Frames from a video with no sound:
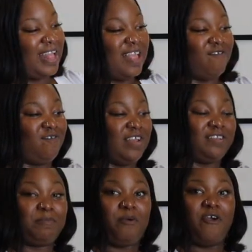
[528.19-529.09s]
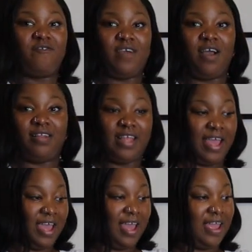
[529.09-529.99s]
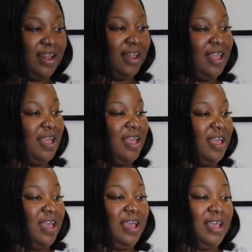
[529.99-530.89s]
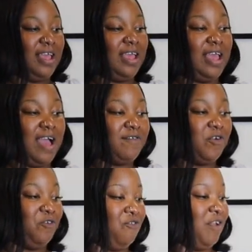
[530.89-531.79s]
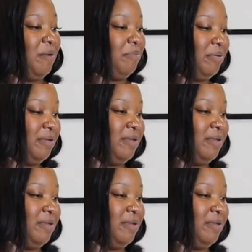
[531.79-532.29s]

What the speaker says: And it fits perfect on the head. It have a grip.